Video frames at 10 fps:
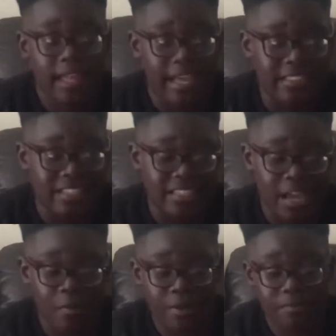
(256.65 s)
And then
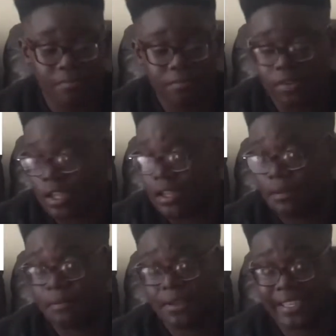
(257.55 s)
I
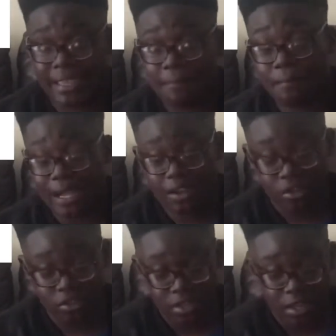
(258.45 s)
came back
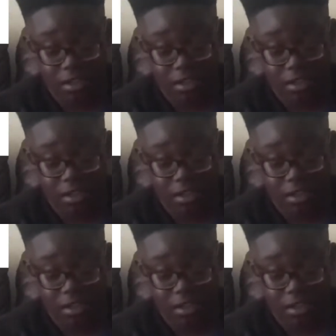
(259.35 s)
on